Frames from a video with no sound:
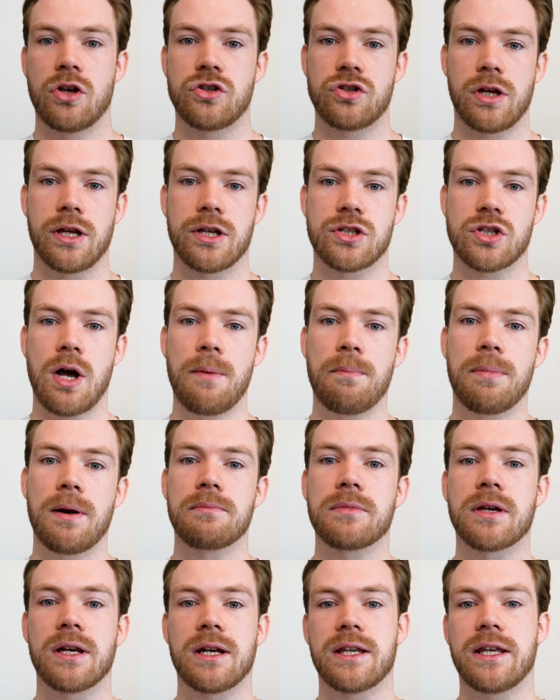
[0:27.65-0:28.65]
So the example
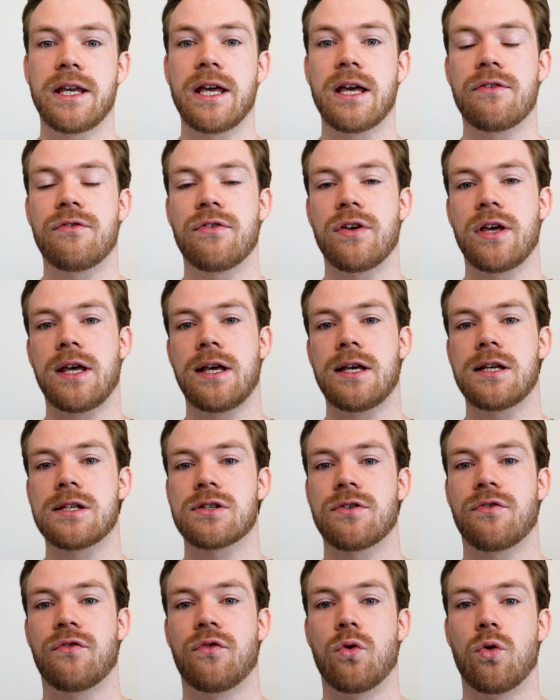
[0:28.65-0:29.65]
I'm going to give is
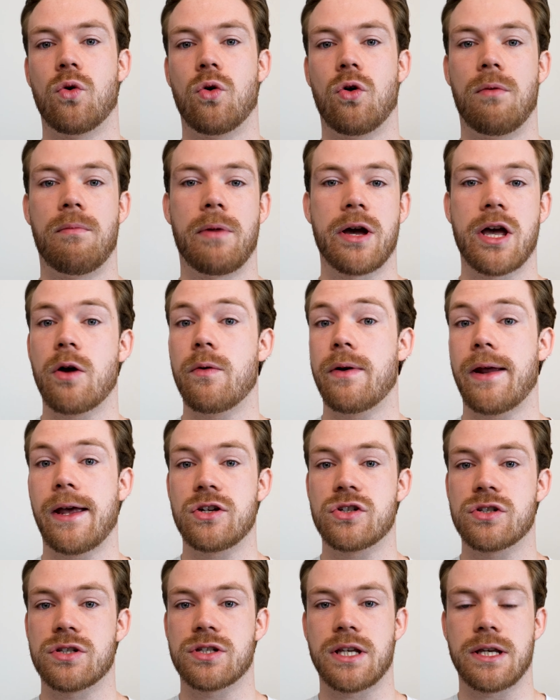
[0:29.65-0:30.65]
for my own
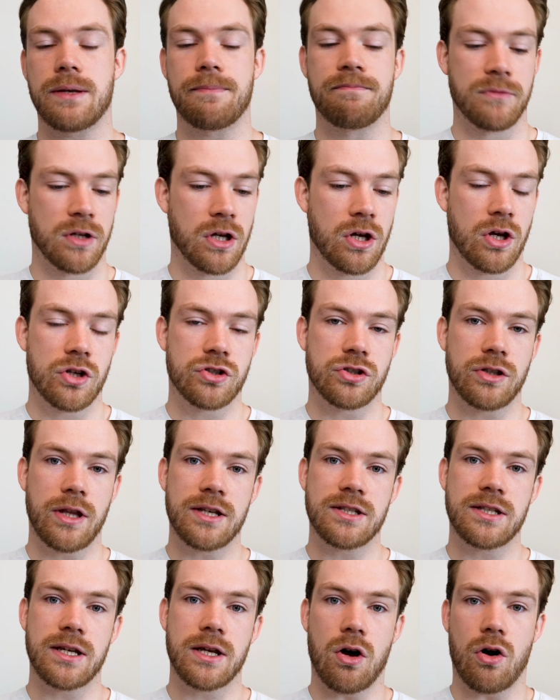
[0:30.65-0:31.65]
agency. So
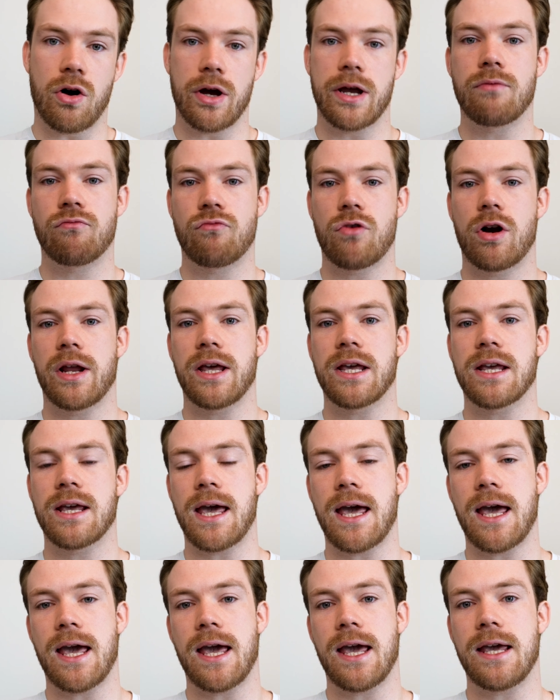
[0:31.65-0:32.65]
let's say I am running
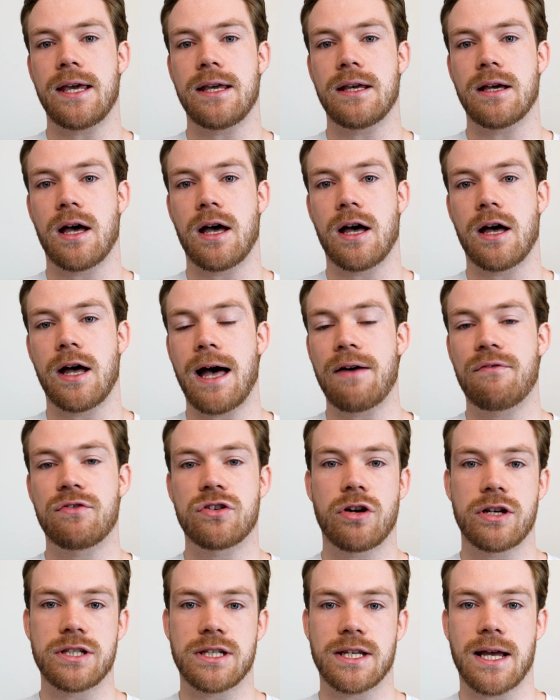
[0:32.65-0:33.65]
a
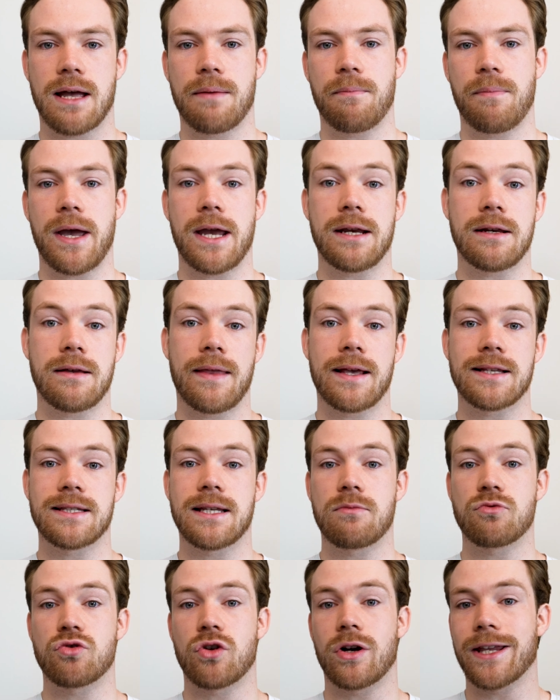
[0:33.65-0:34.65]
advertising campaign, and let's
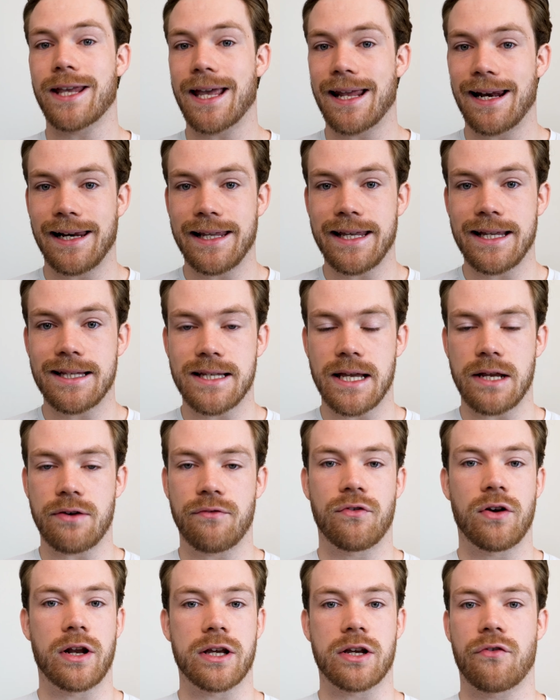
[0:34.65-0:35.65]
say I'm trying to get leads in
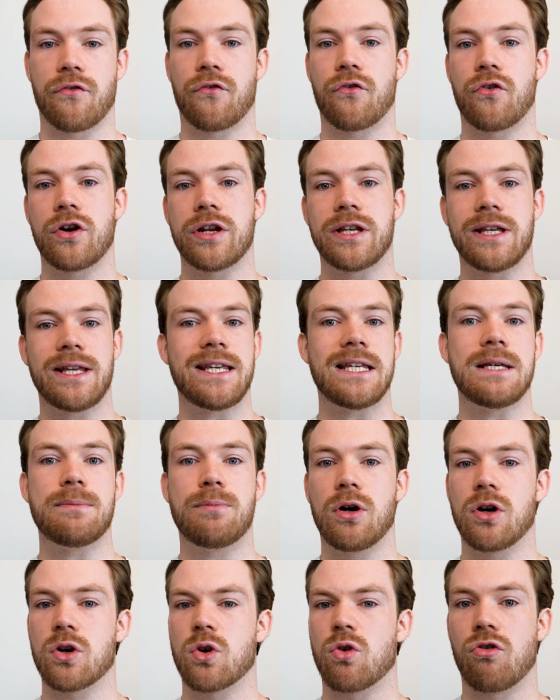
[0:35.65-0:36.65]
for like a free
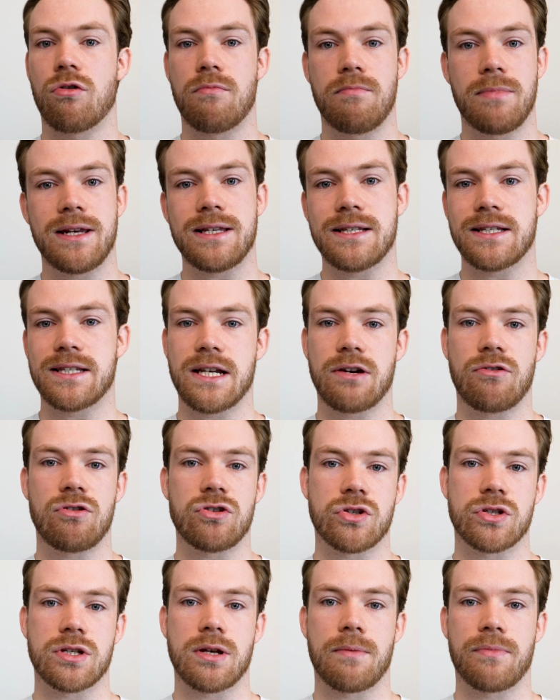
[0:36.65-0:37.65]
ebook or a mini
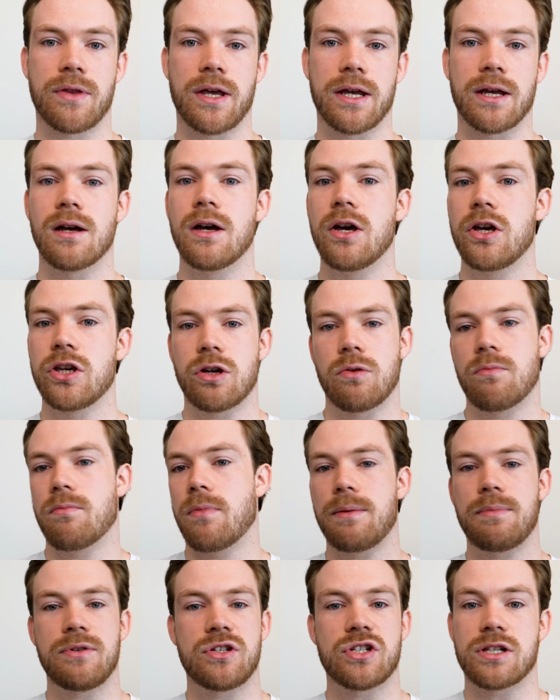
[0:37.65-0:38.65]
series or something,
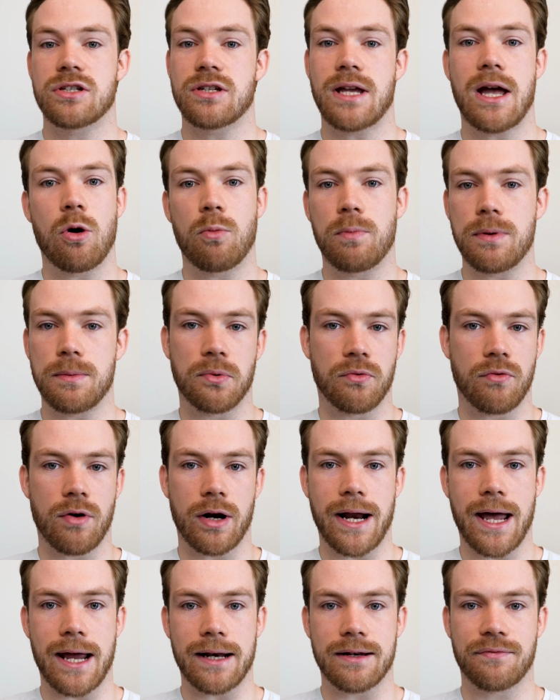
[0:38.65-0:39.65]
maybe to help people
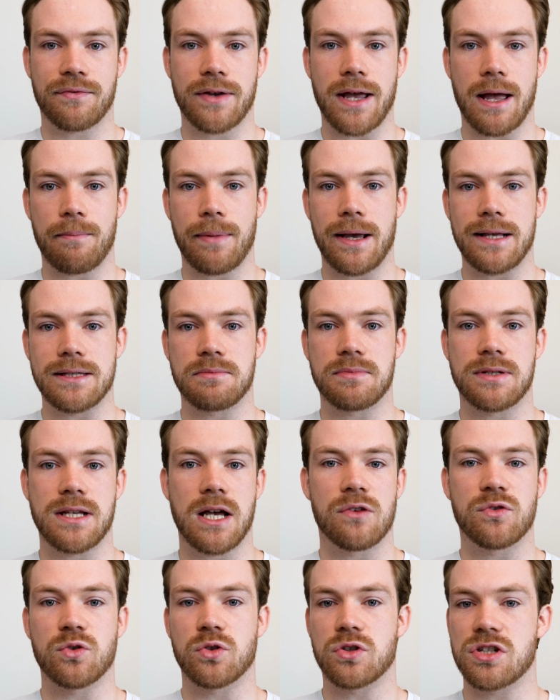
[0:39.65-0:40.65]
run ad campaigns
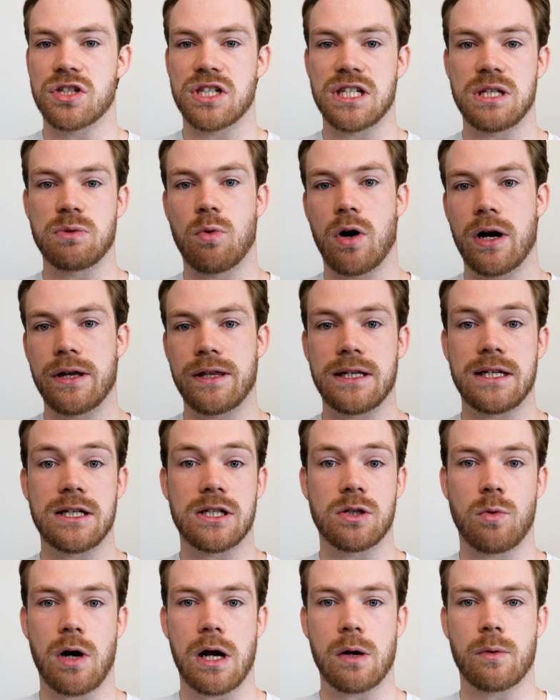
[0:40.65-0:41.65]
themselves or to see why they need
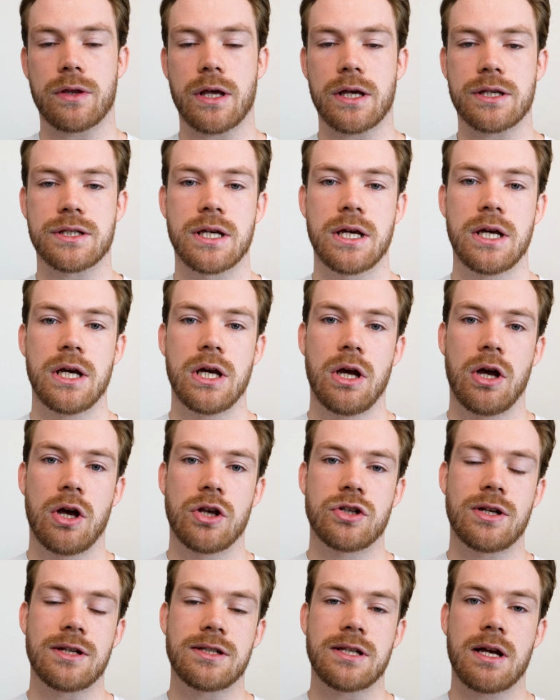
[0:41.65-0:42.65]
to work with us.
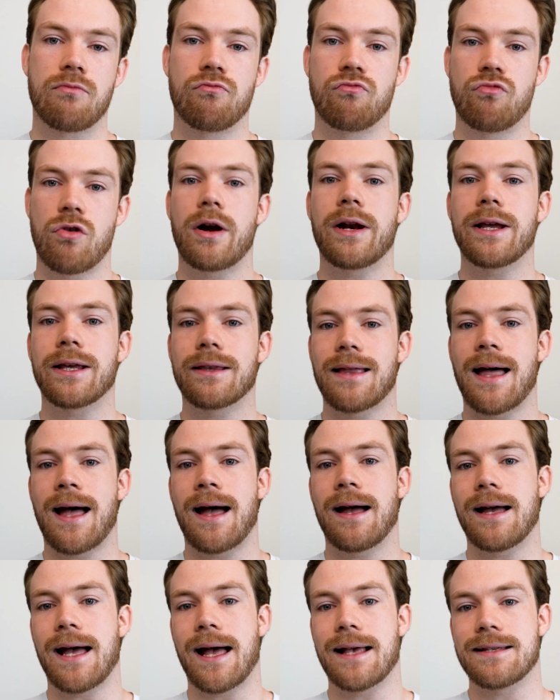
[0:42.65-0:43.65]
So let's say I'm running
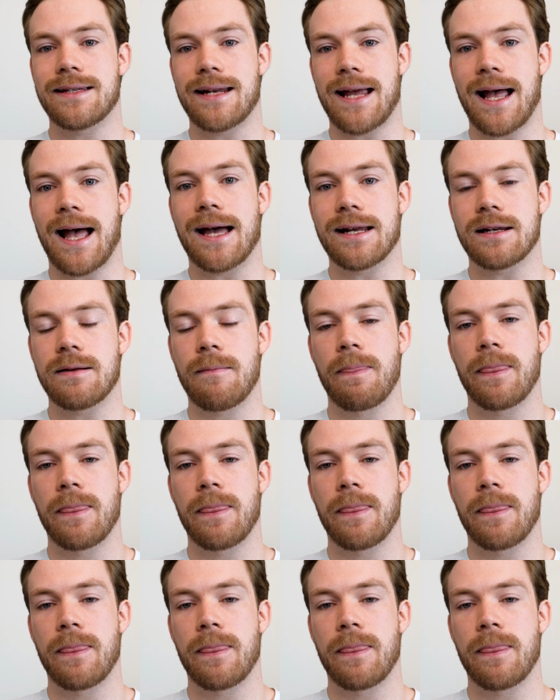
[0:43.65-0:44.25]
that as an ad.